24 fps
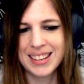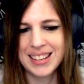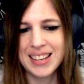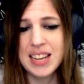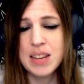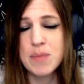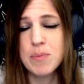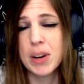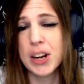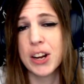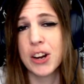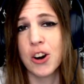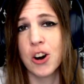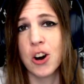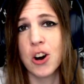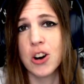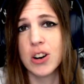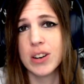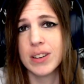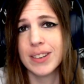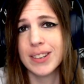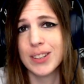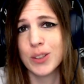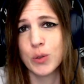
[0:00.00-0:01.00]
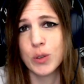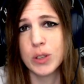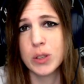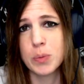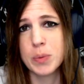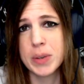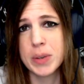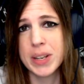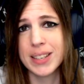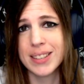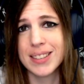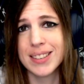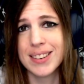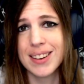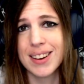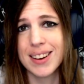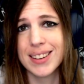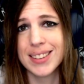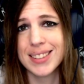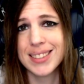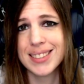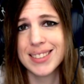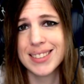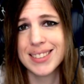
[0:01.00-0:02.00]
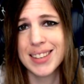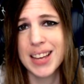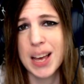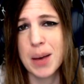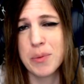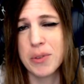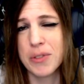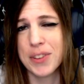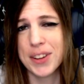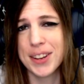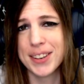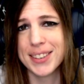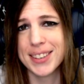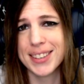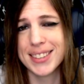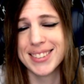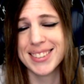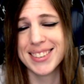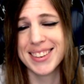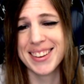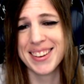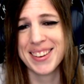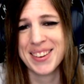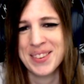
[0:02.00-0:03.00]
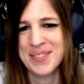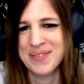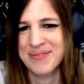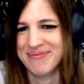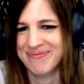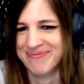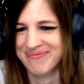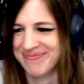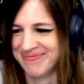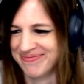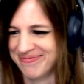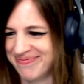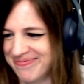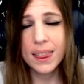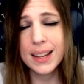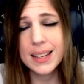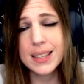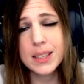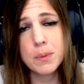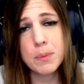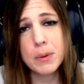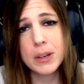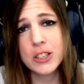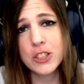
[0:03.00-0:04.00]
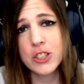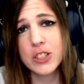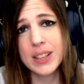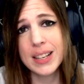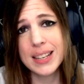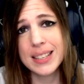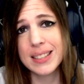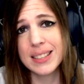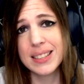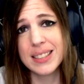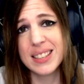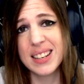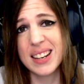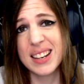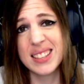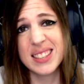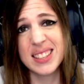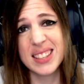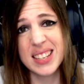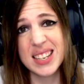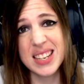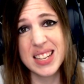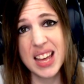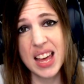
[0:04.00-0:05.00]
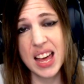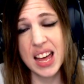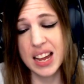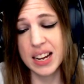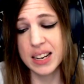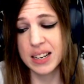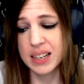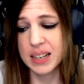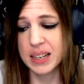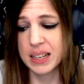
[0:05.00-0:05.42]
Eat my heart and twist me into knots. Happy Valentine's Day. That's much less intense than yen.